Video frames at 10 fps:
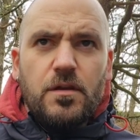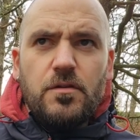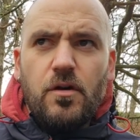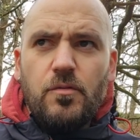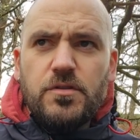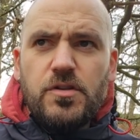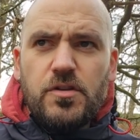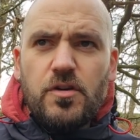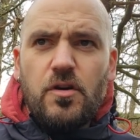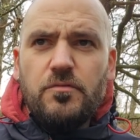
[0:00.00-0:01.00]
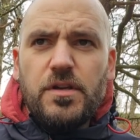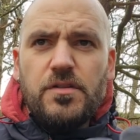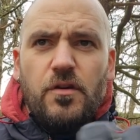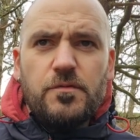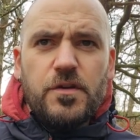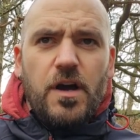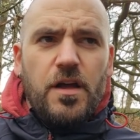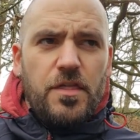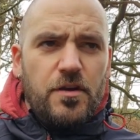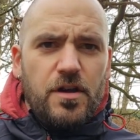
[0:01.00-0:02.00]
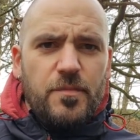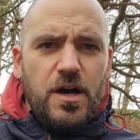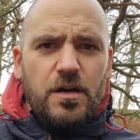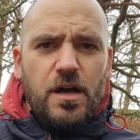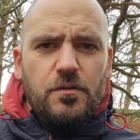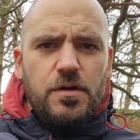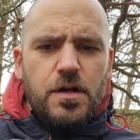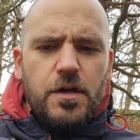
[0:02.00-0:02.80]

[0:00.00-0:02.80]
you know, once you sort of reach up to like 30 miles an hour,